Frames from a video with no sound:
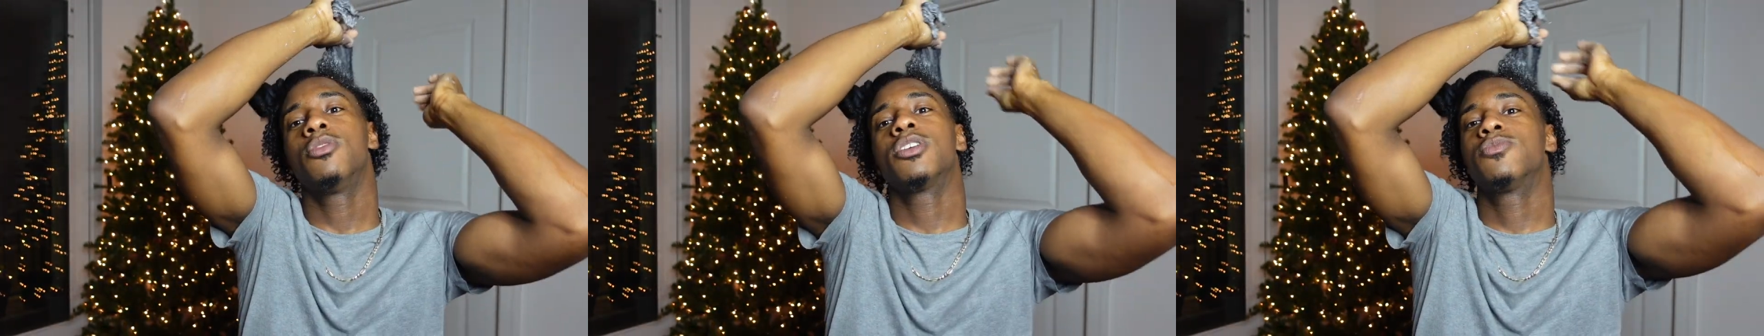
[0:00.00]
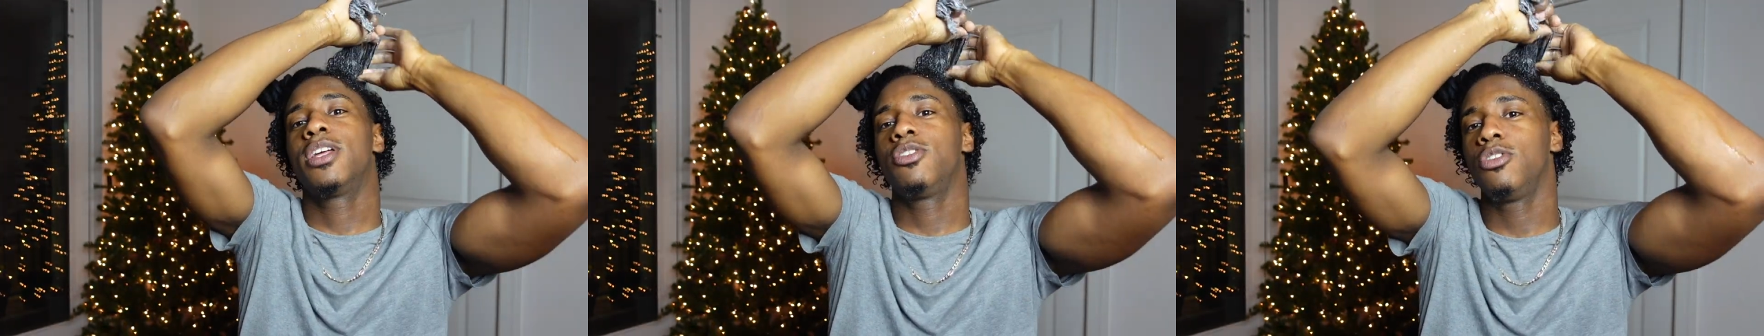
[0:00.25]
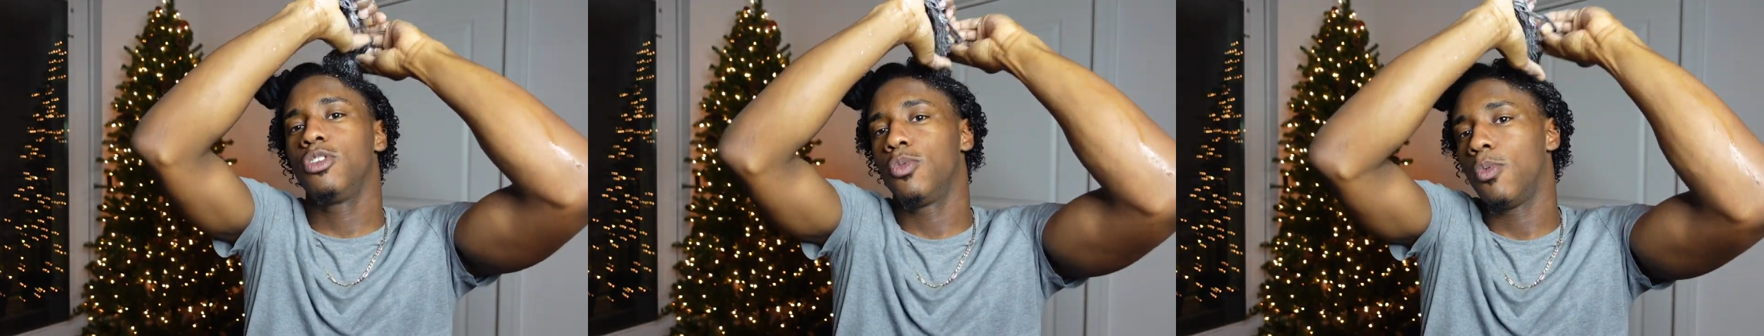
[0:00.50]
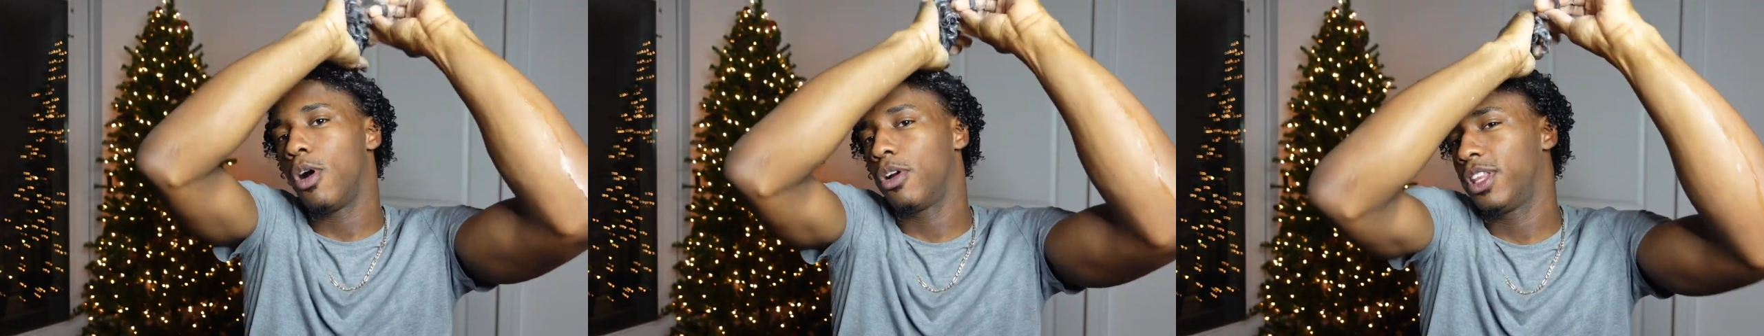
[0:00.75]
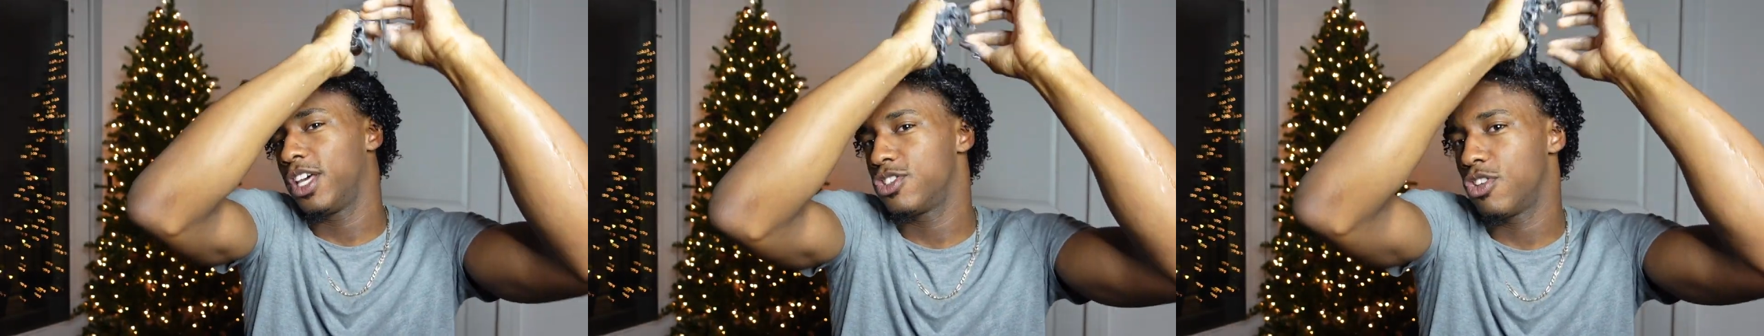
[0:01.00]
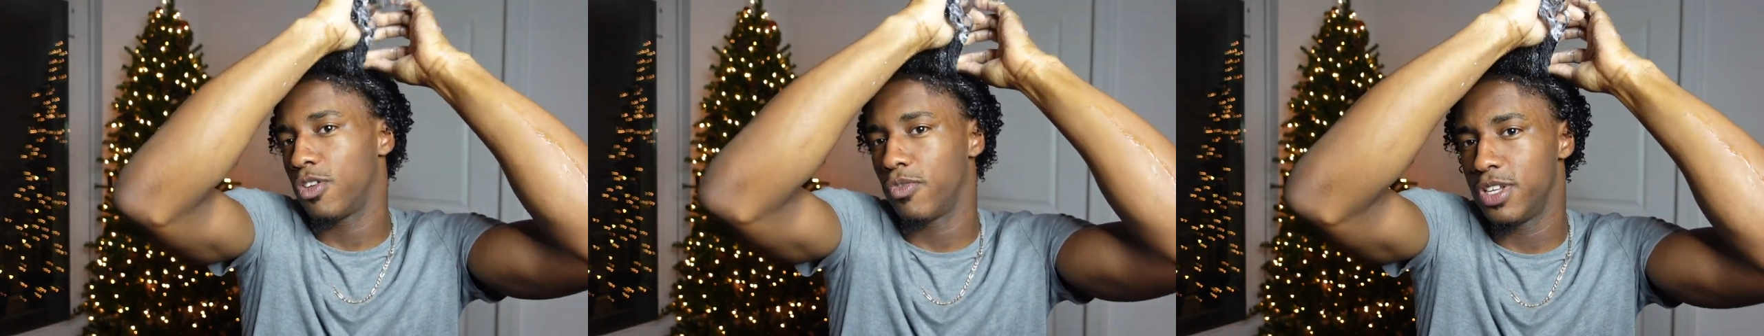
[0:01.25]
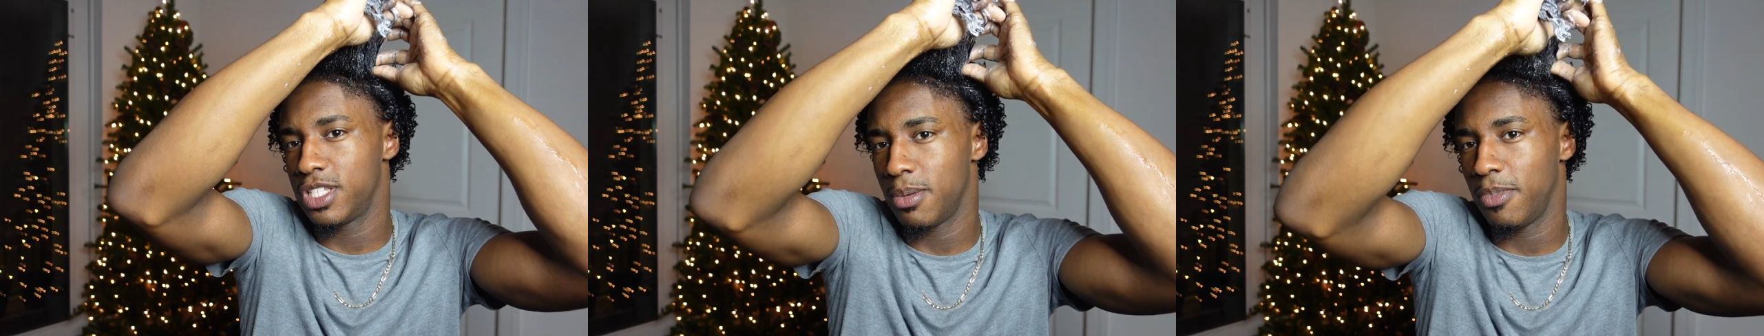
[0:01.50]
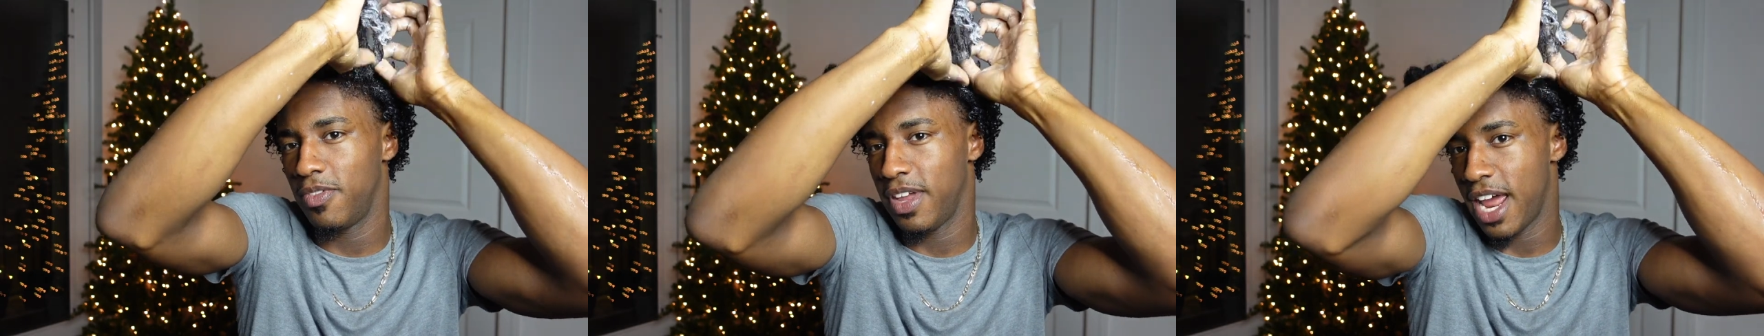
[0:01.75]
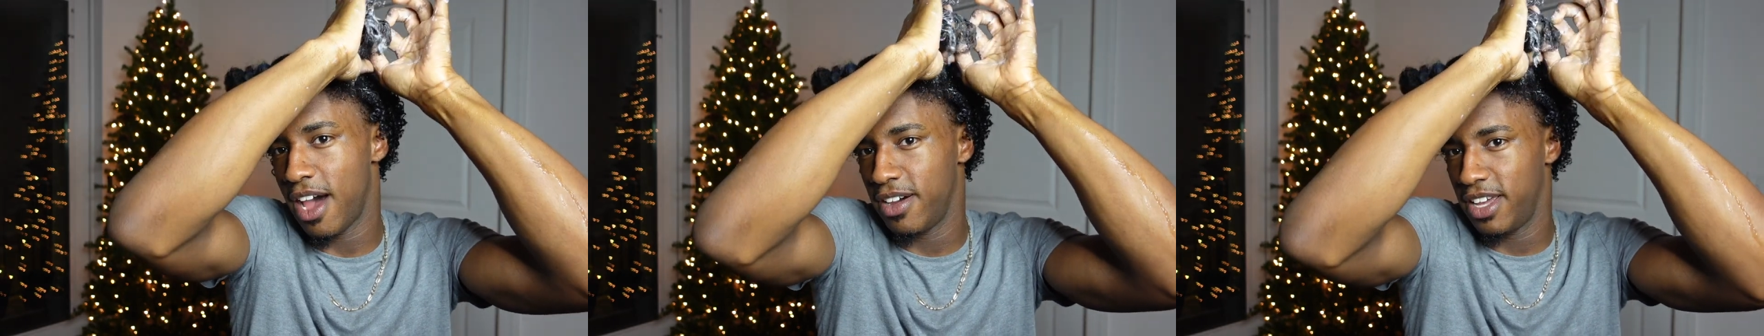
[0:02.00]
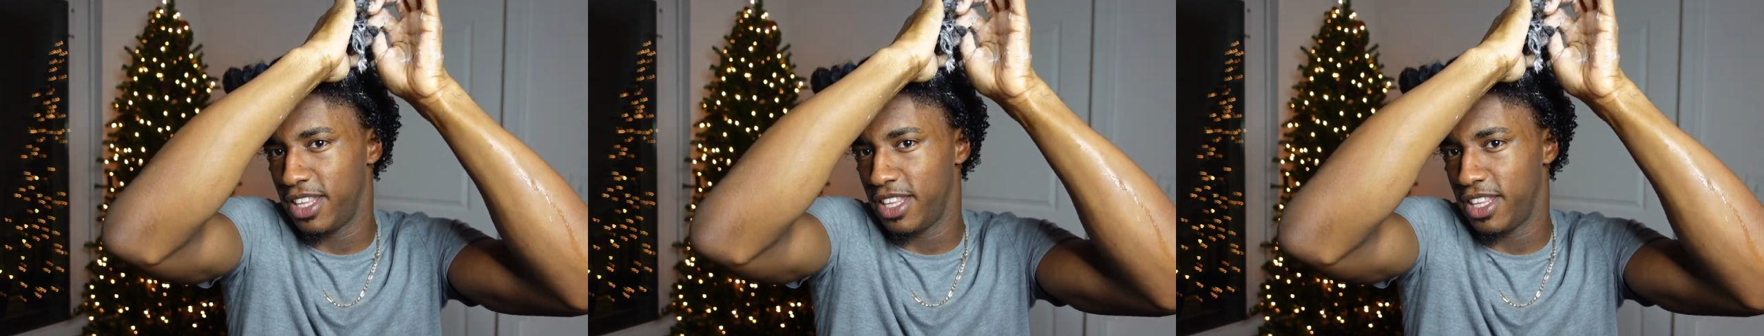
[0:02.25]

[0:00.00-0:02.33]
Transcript: because when I do the little water thing, it's gonna rinse some of it out,